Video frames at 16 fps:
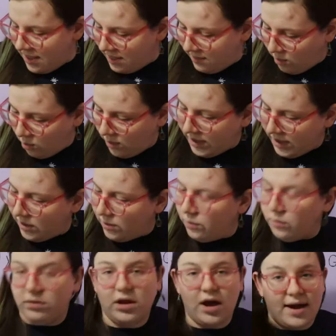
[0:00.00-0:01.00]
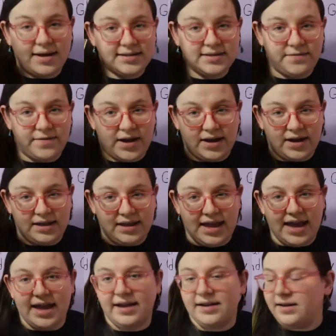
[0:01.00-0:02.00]
The Boy Who Lost
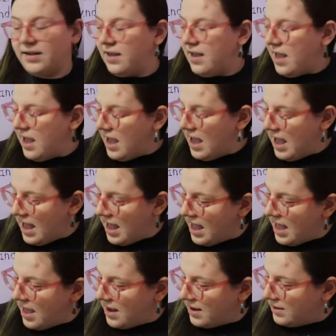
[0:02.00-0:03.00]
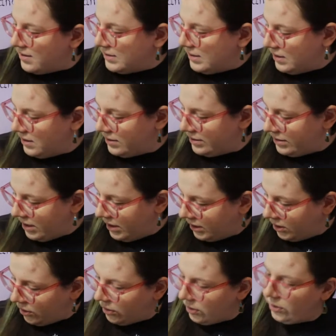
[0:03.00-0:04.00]
Fairyland. And The
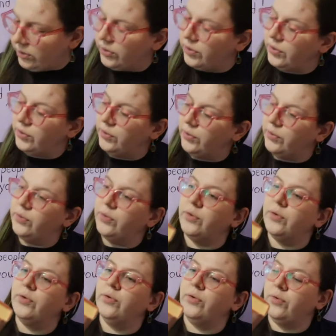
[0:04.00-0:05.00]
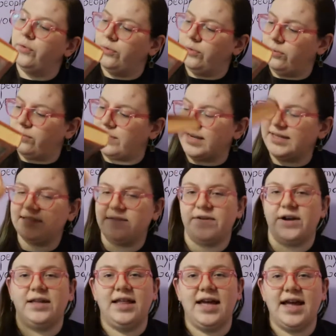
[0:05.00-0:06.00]
Girl Who Raced
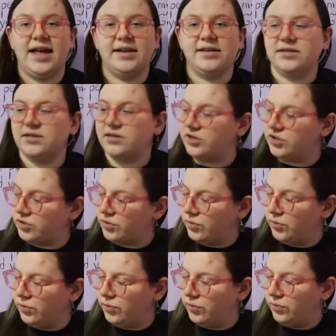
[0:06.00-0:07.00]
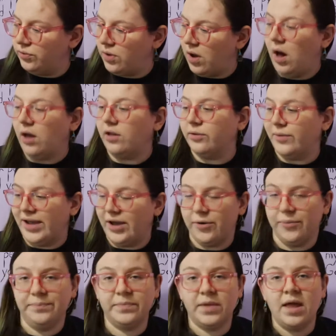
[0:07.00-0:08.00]
Fairyland to All the Way
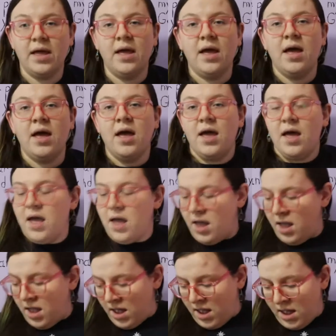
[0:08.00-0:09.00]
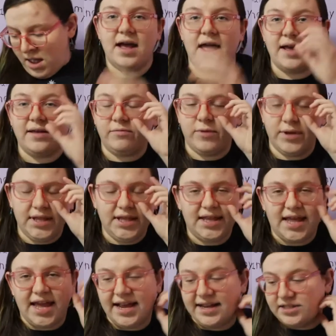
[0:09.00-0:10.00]
Home. I really
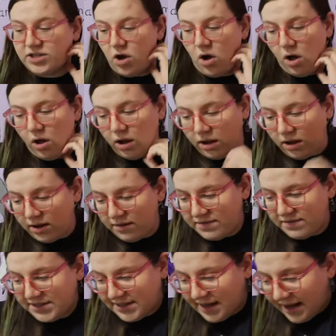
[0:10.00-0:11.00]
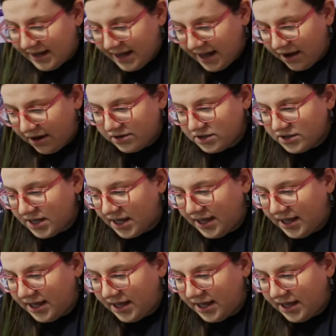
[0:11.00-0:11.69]
liked all of the side characters.